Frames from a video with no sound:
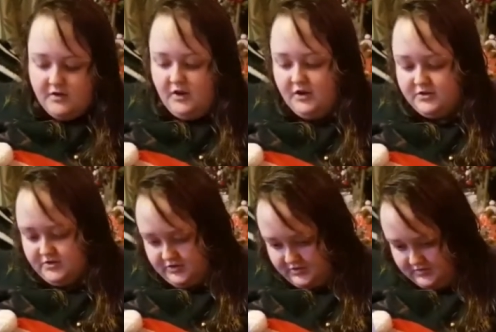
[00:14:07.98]

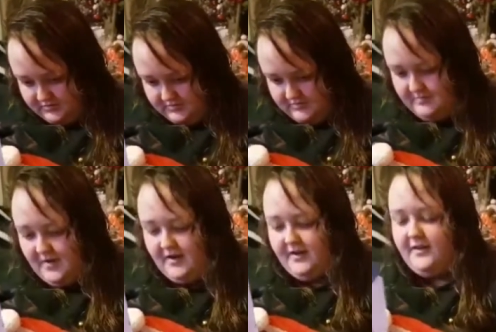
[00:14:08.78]
lost
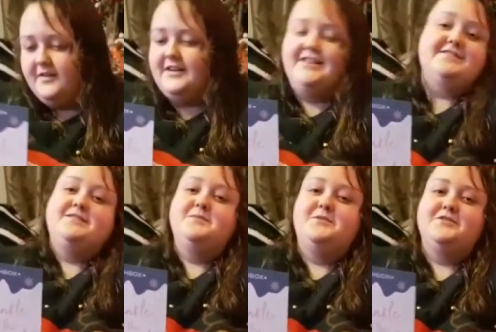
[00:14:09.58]
my
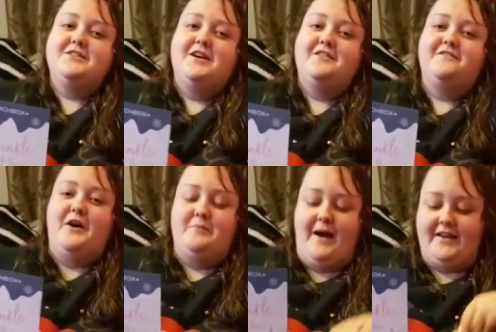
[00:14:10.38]
cleansing water. It
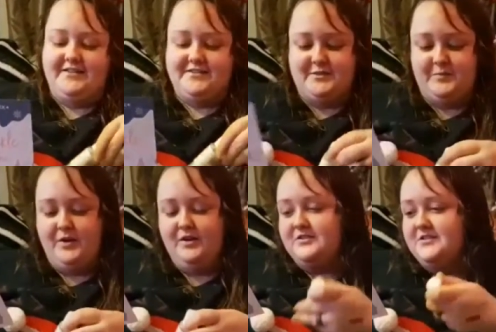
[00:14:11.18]
fell back into the
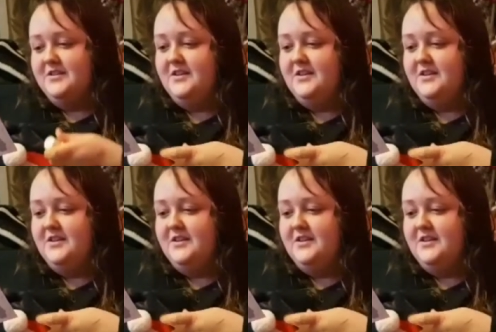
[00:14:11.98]
box.